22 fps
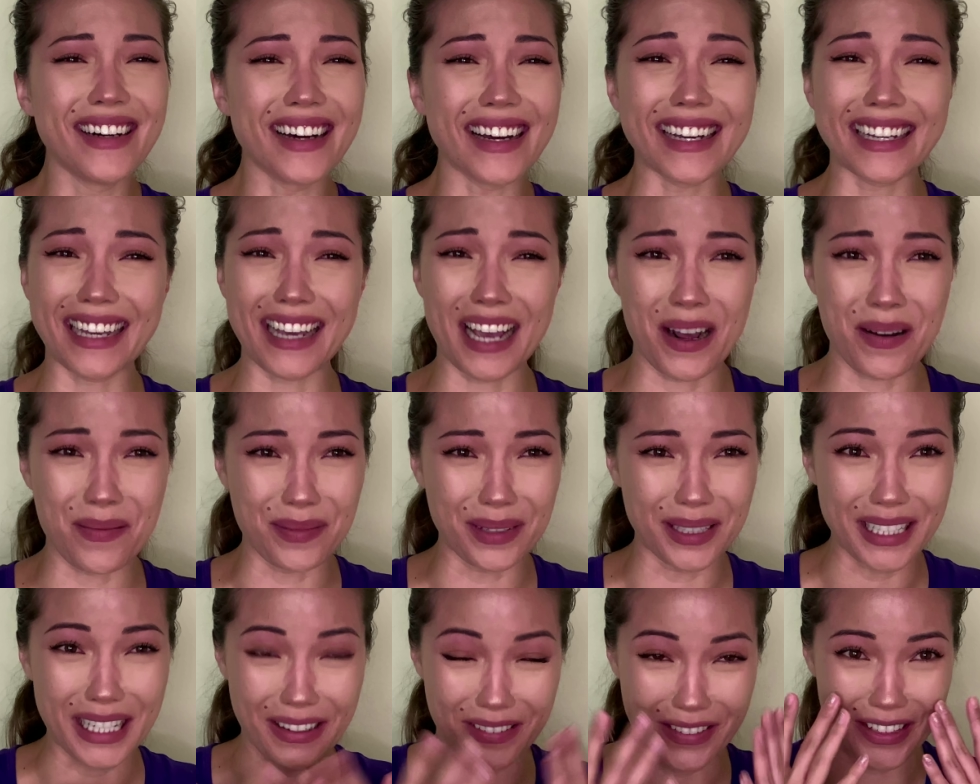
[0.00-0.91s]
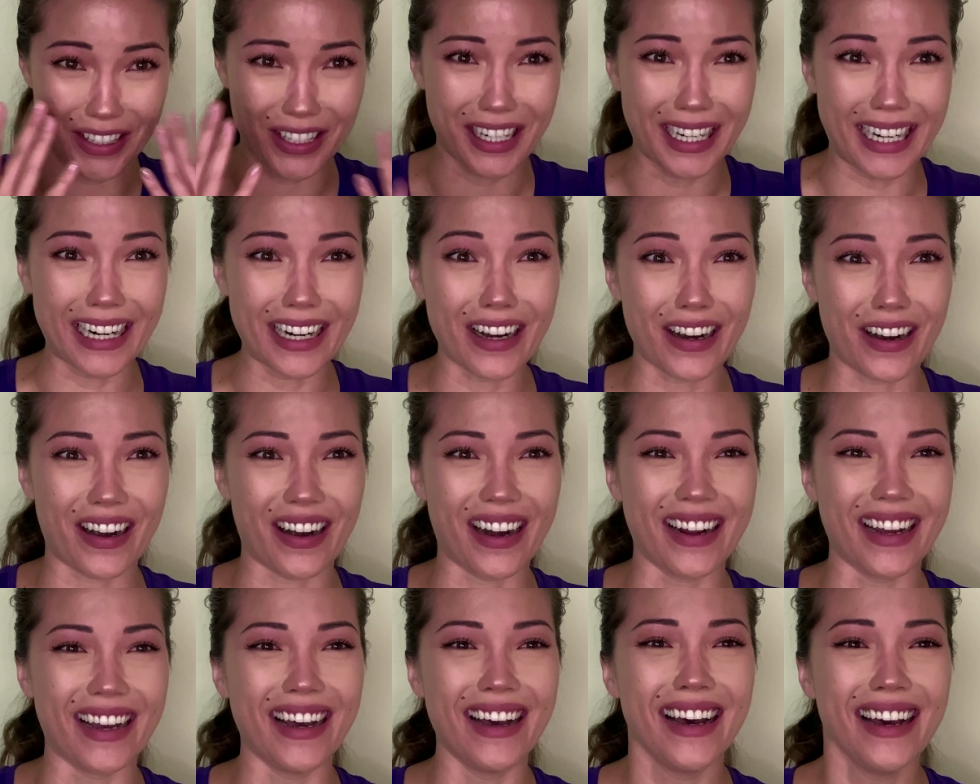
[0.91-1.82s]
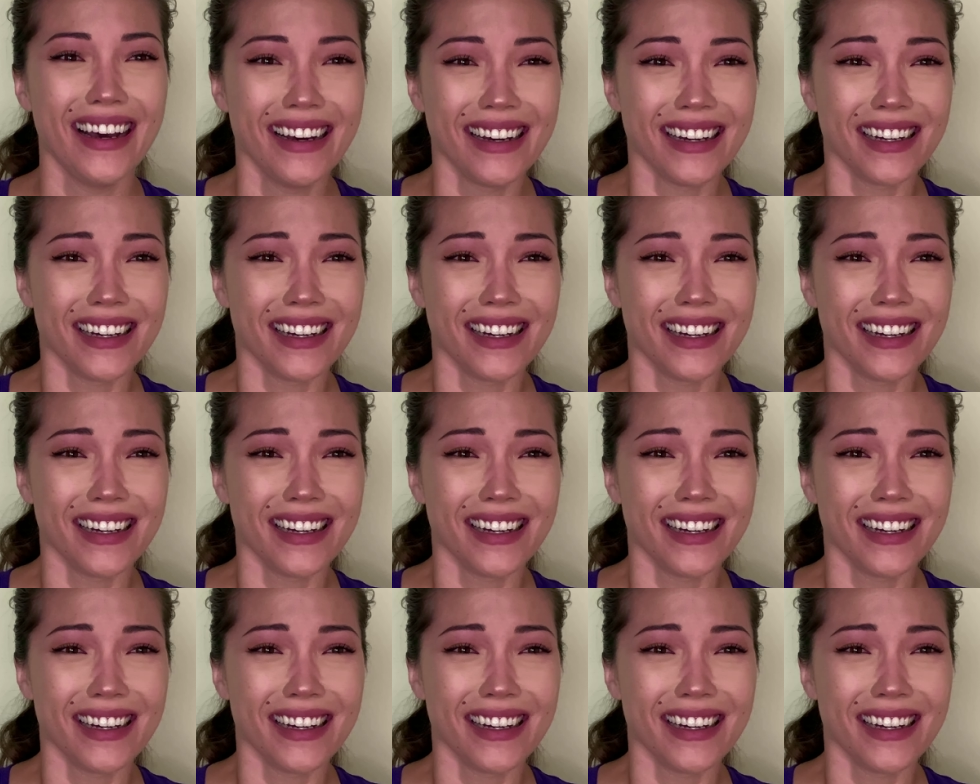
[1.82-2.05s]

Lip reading: I can't believe you're here.